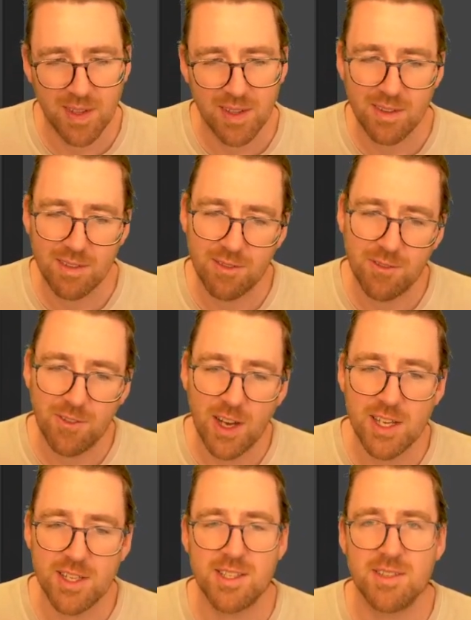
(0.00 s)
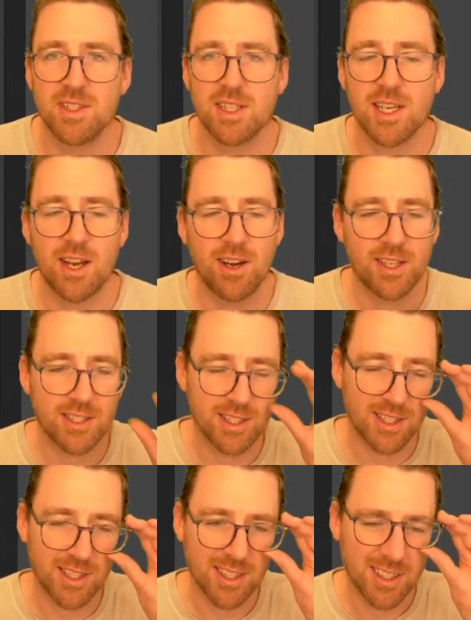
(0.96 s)
face of a character
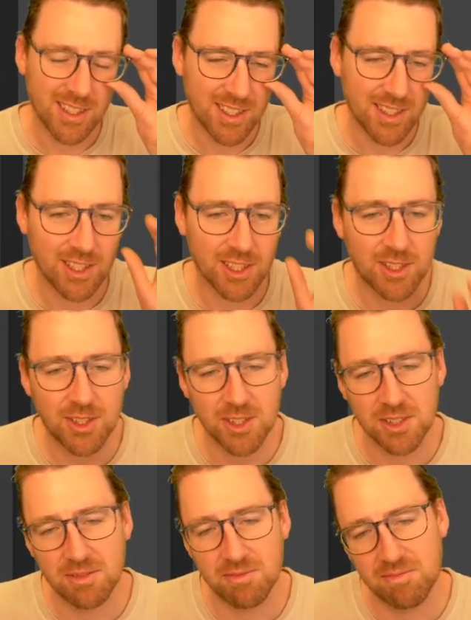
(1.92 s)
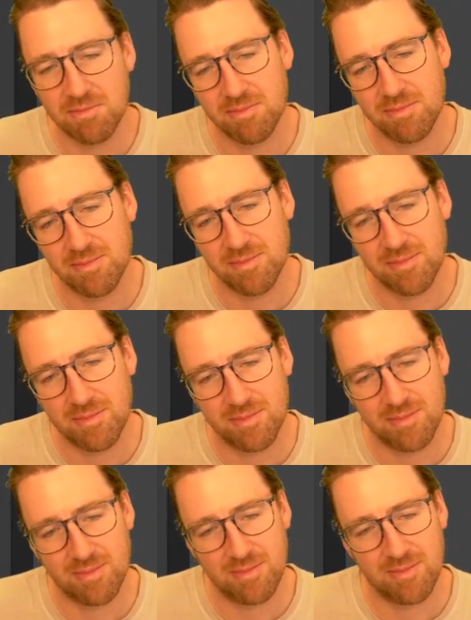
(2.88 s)
here. I could
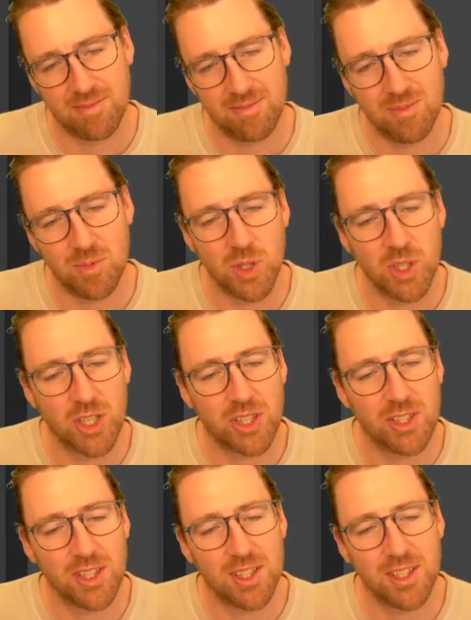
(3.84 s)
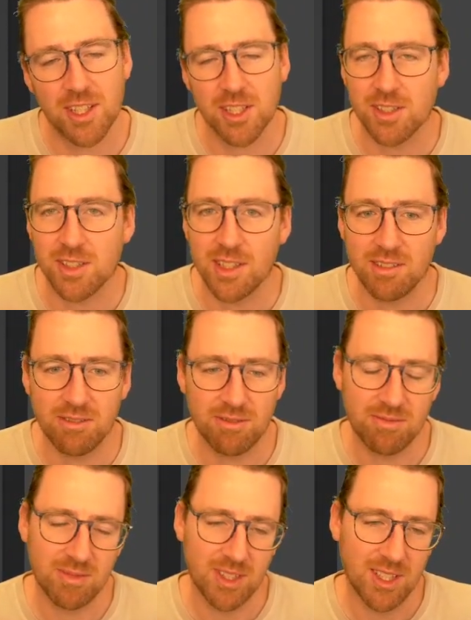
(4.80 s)
work on it. I could give
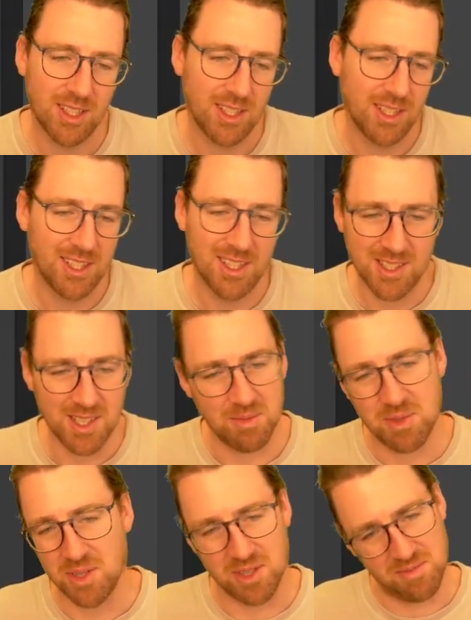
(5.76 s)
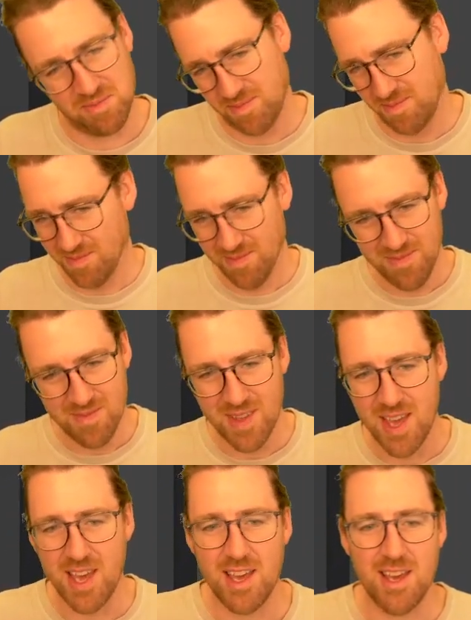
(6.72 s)
some sort of
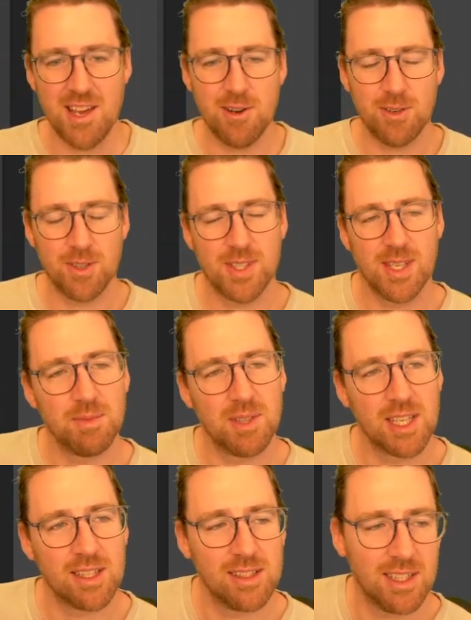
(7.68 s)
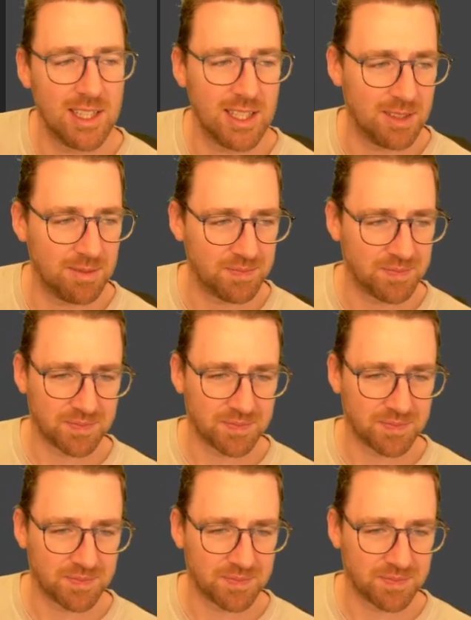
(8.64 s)
hair or something. I'm